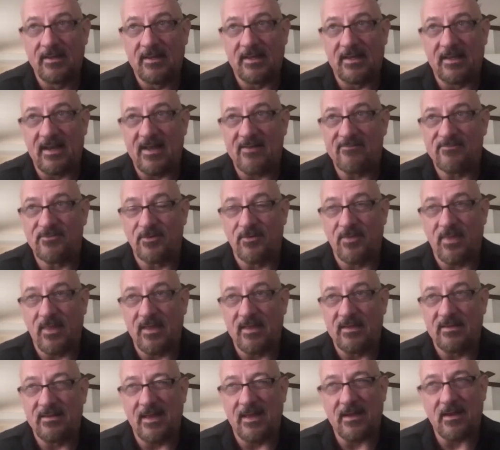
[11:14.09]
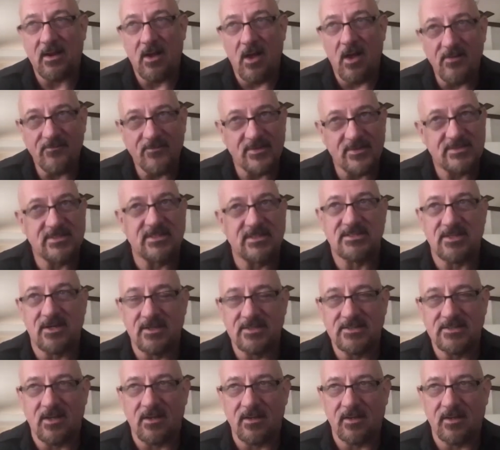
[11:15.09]
And in that conference, they
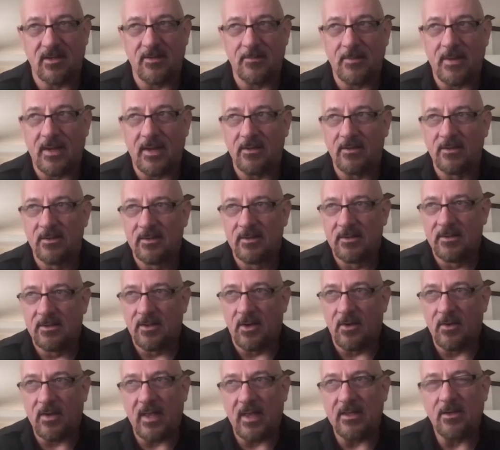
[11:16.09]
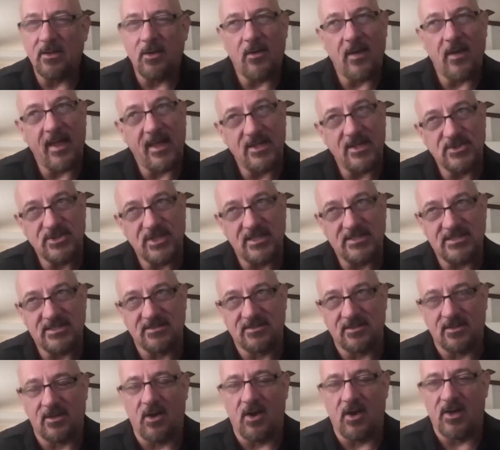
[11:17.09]
started talking about, okay, no handshakes at
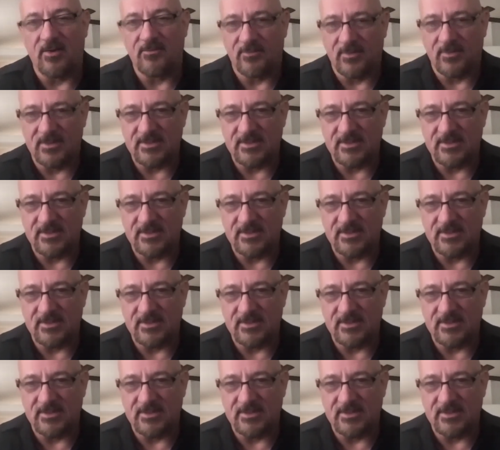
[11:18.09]
the conference.